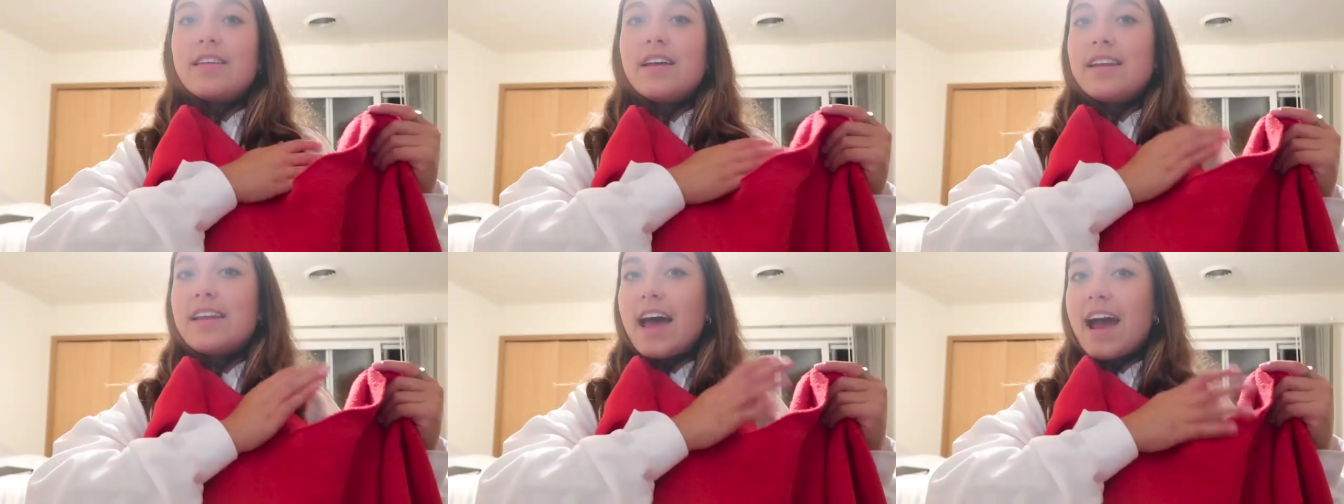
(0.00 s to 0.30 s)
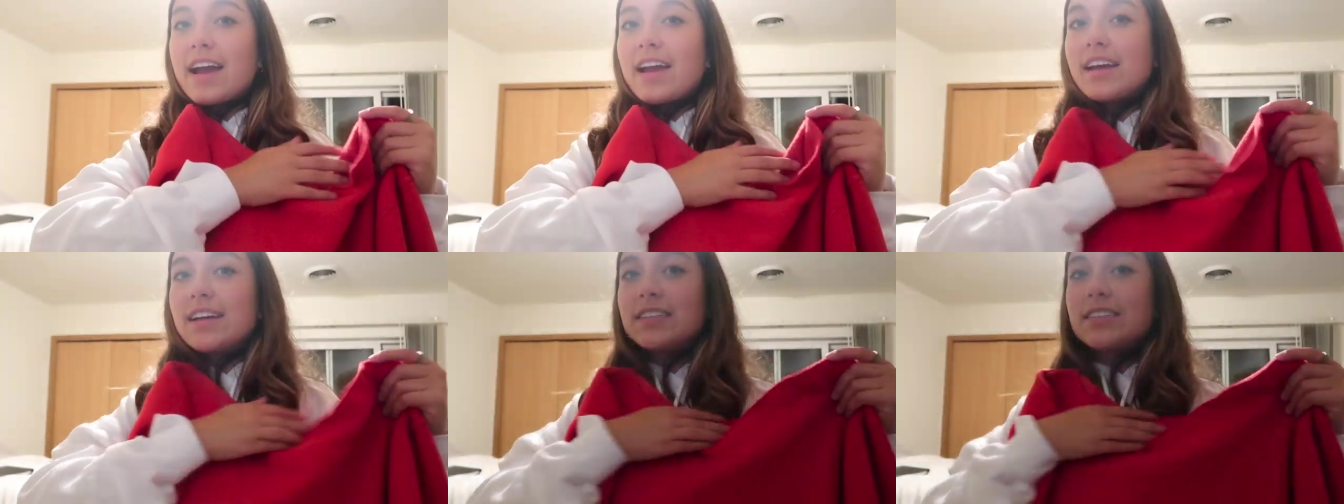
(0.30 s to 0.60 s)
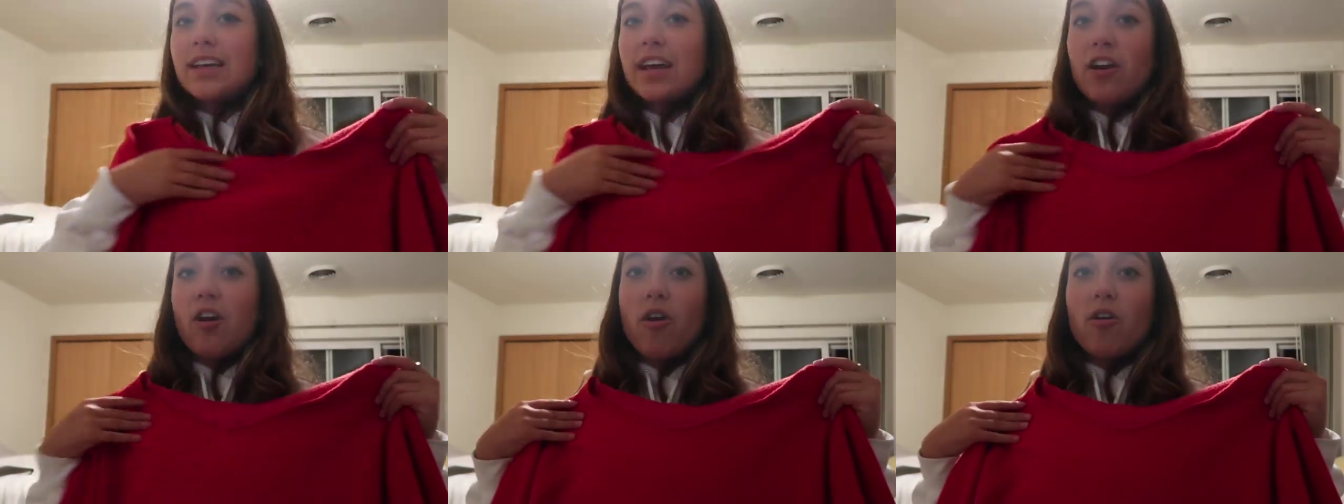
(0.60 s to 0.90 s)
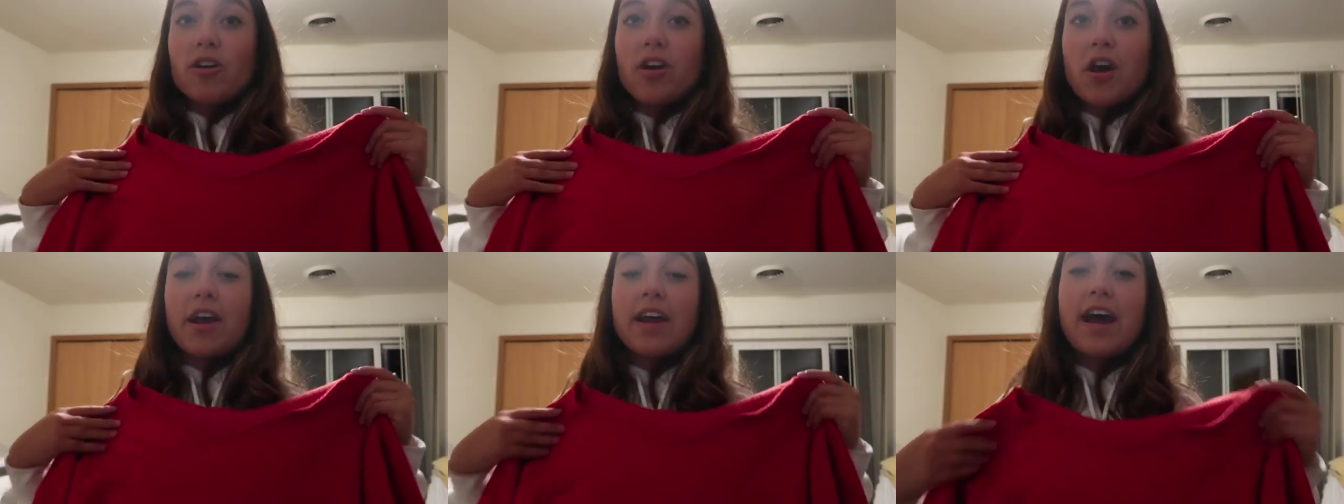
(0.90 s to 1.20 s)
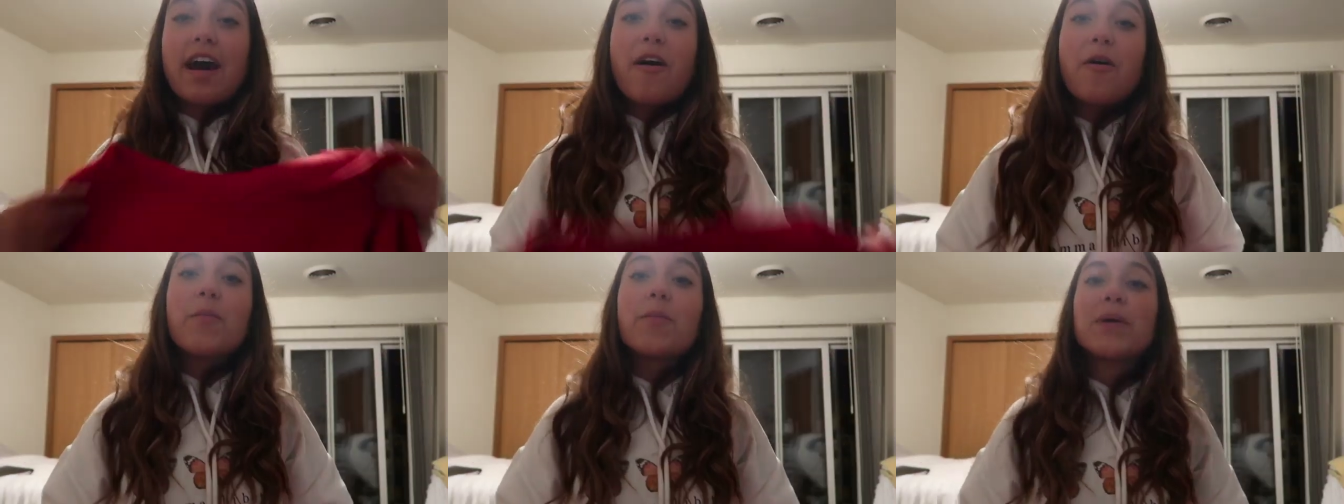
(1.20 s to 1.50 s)
The neck is like all cut
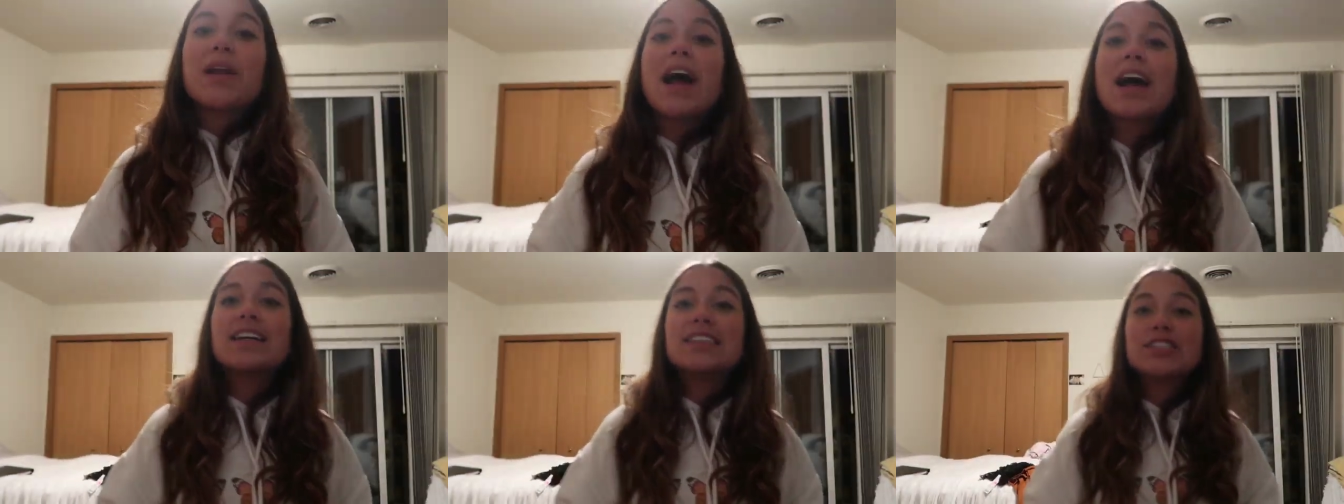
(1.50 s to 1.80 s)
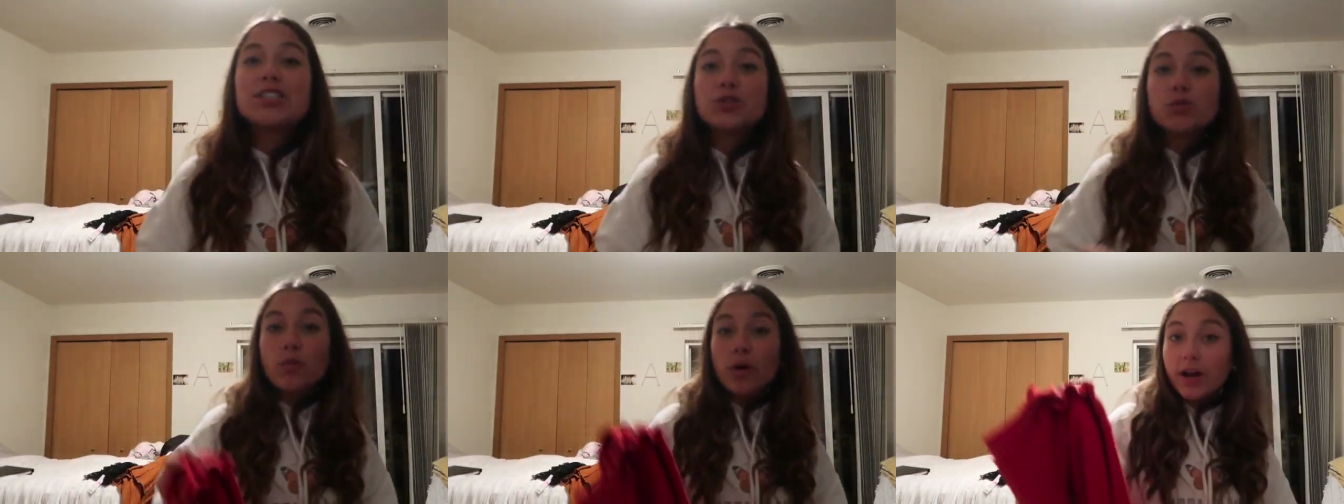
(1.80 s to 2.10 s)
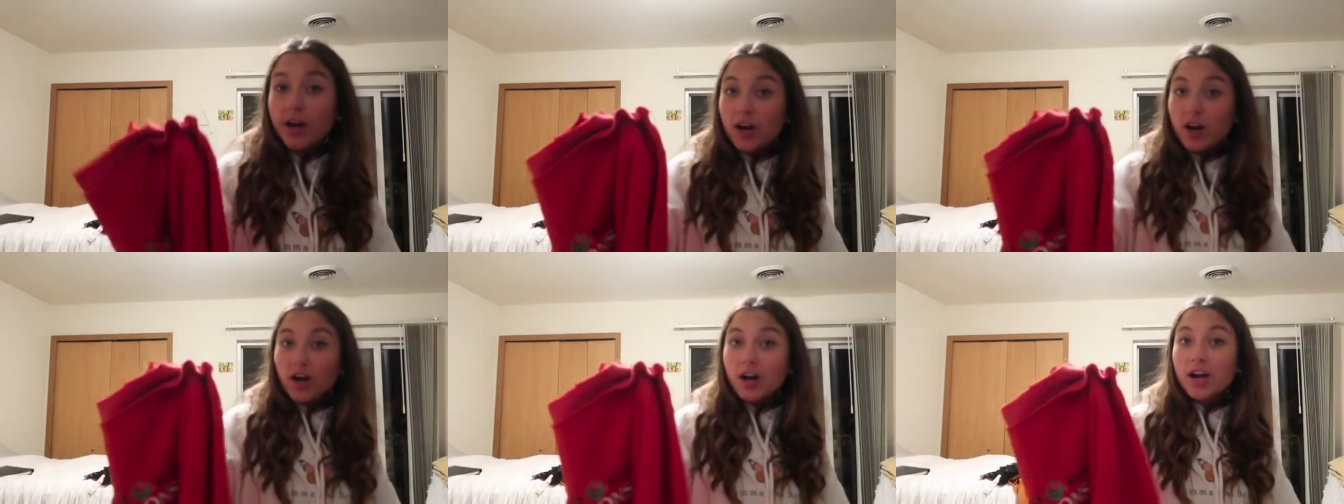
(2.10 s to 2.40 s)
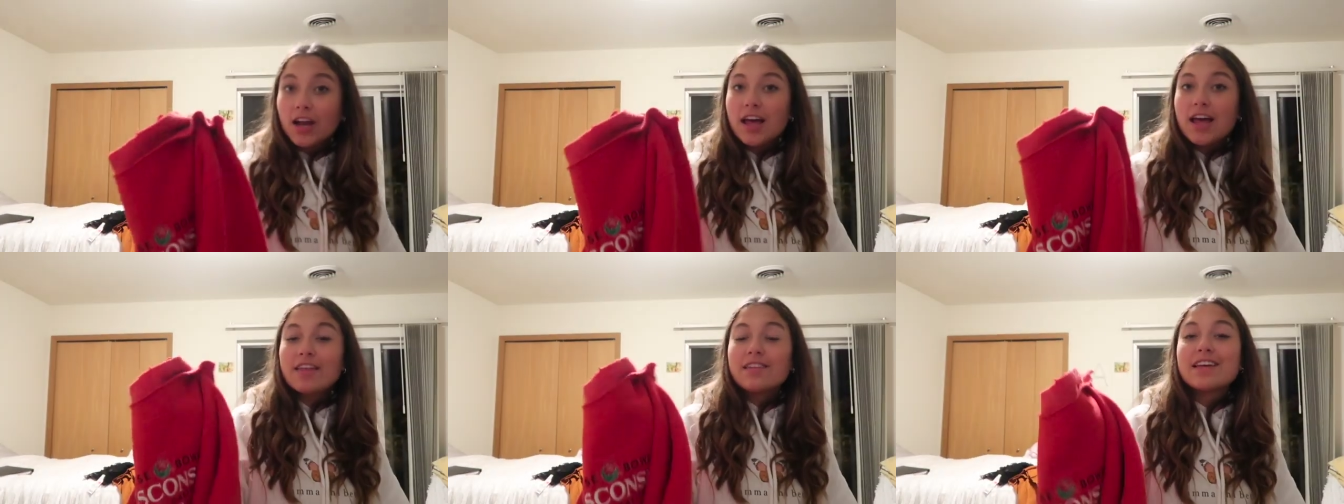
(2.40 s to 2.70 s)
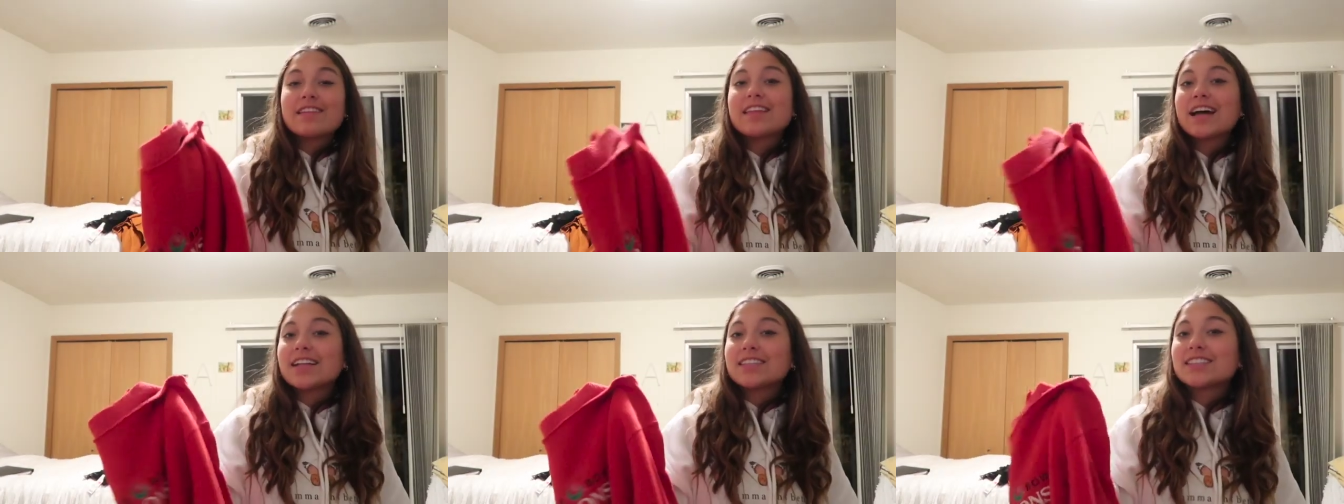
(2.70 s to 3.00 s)
out, but I swear
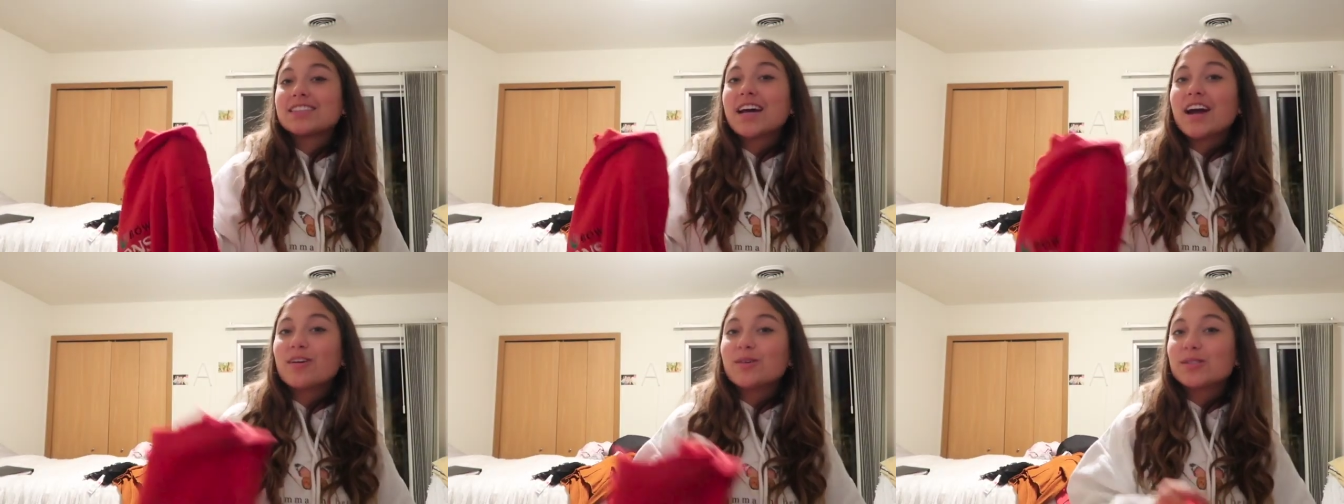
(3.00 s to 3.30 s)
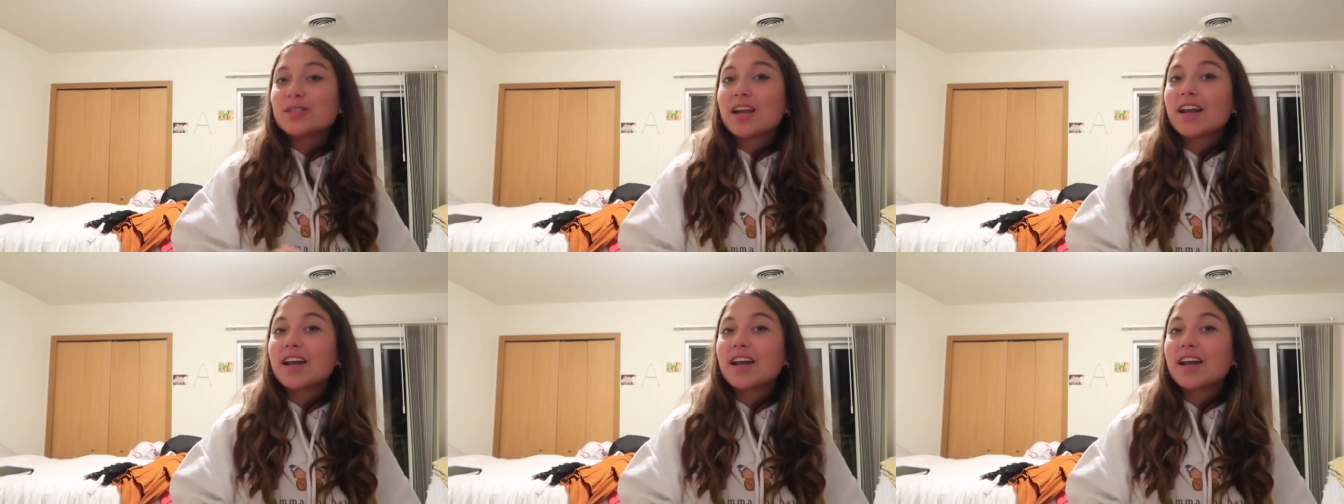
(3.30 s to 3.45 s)
that that style is